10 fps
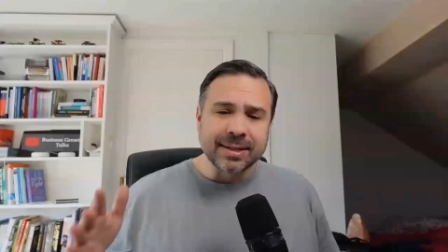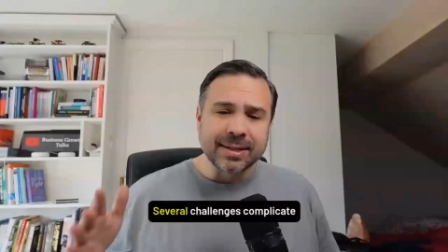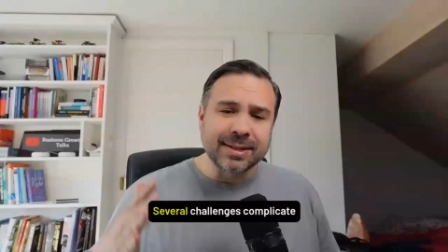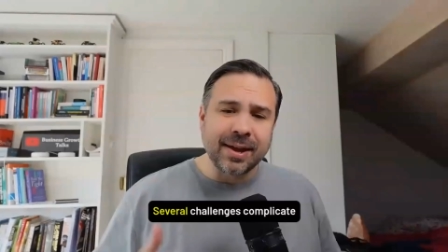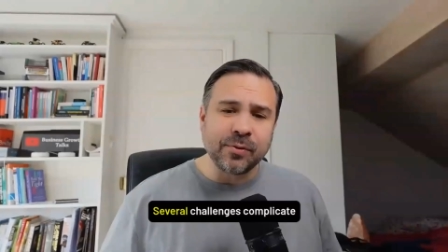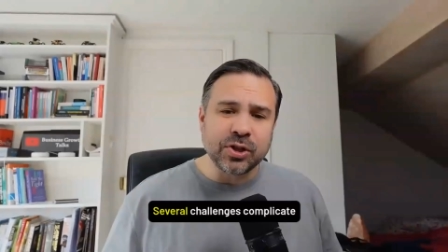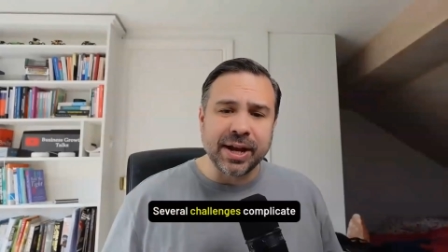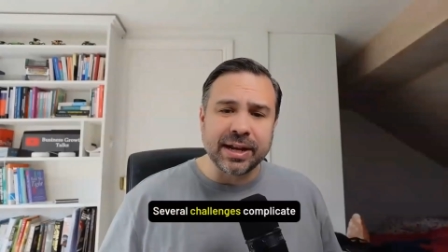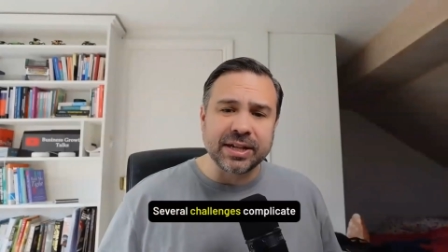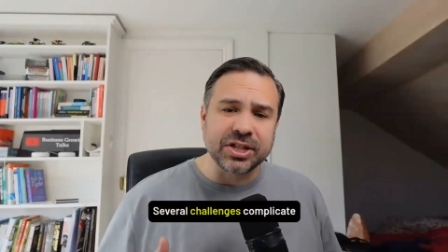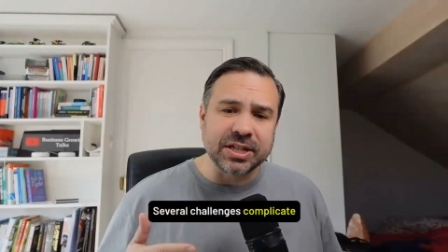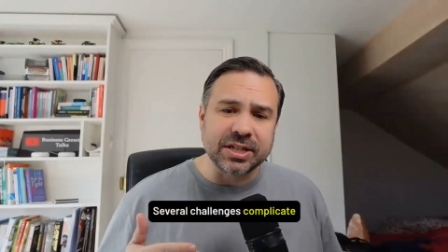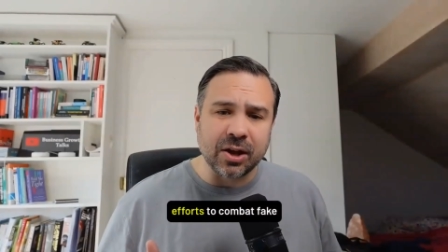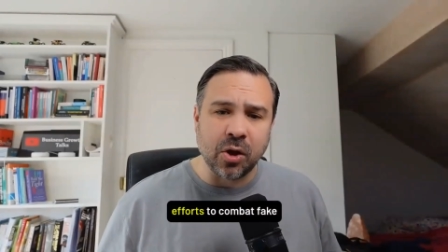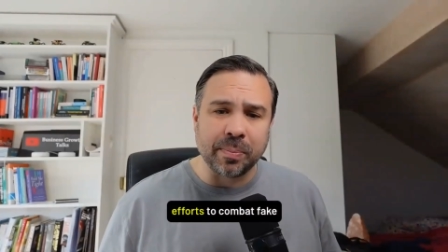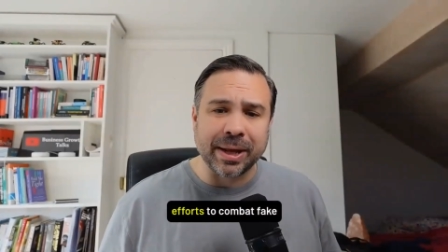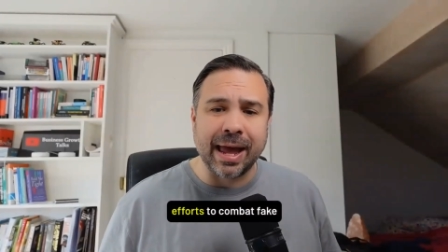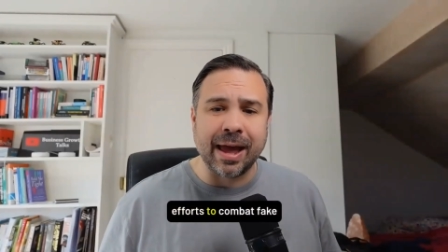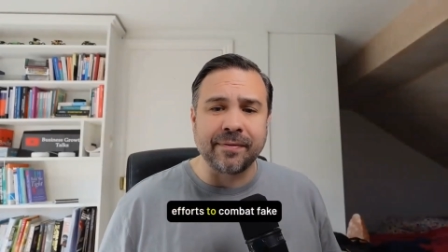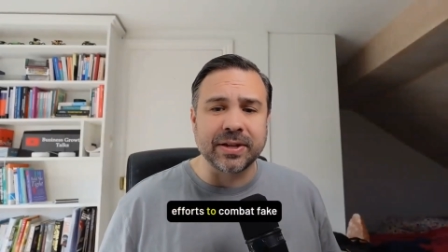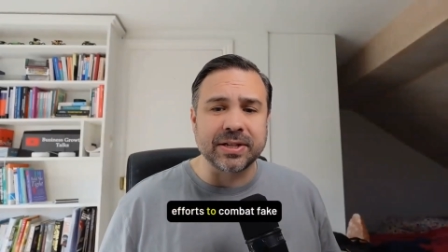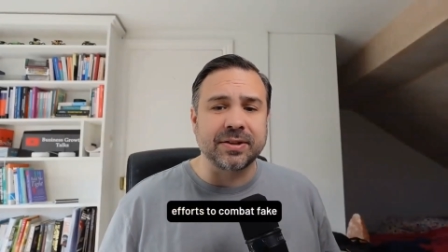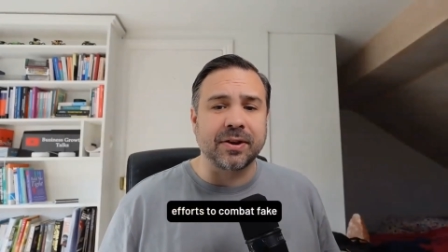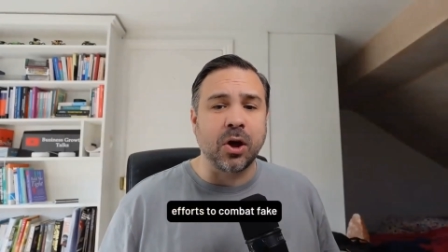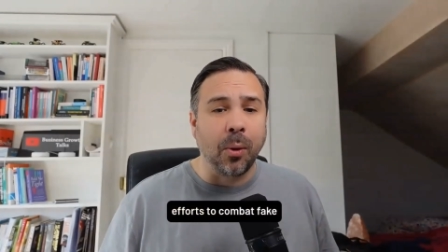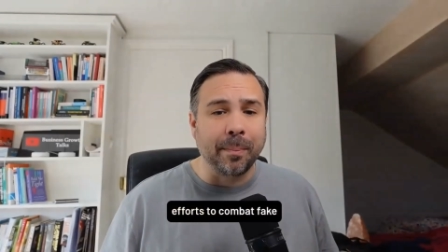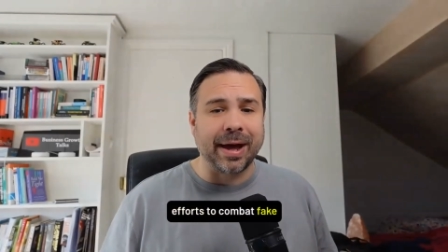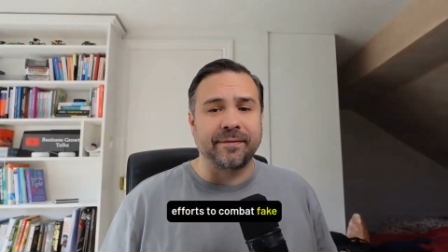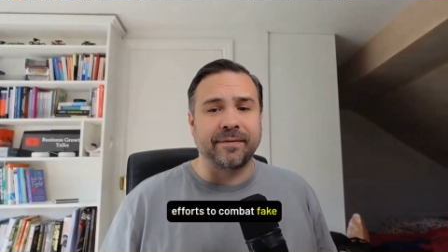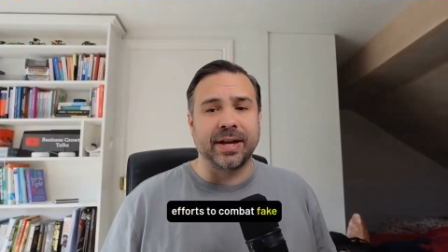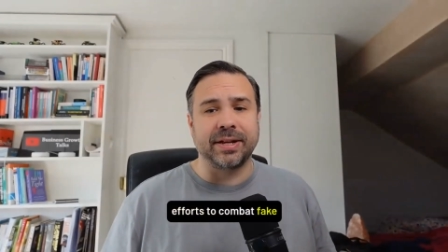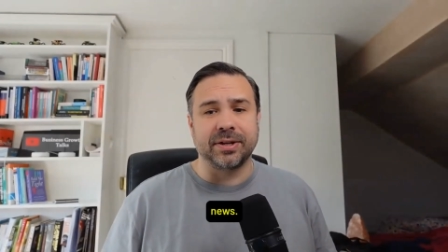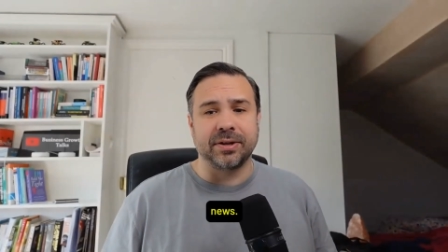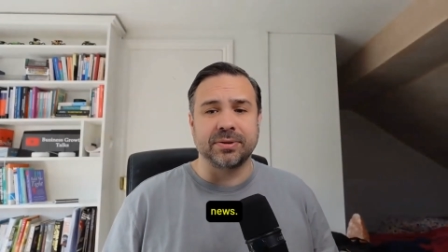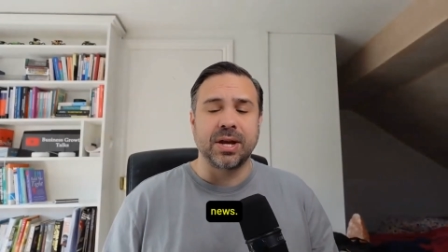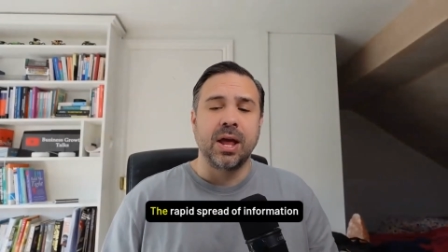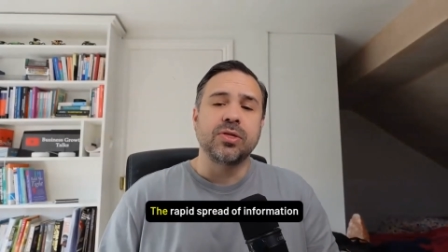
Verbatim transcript: Several challenges complicate efforts to combat fake news.